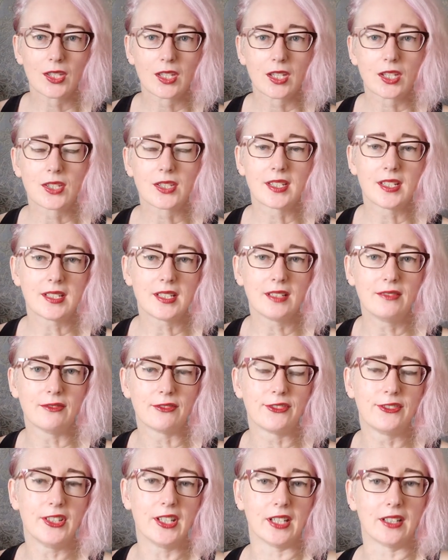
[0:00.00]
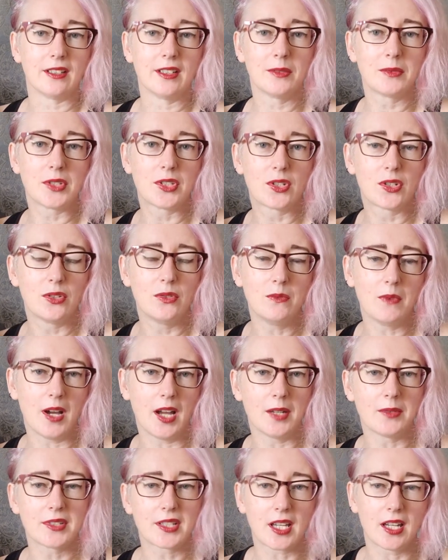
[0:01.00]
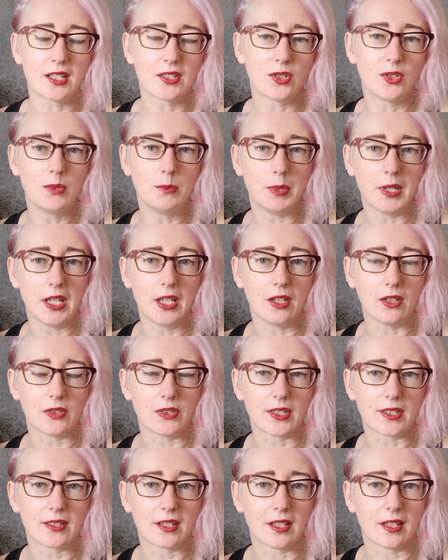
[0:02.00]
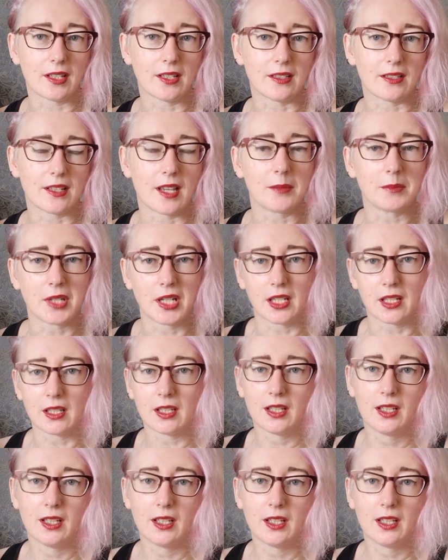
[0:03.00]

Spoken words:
because it didn't fit. It was too wide. It was cut too big on the sides. I'm gonna,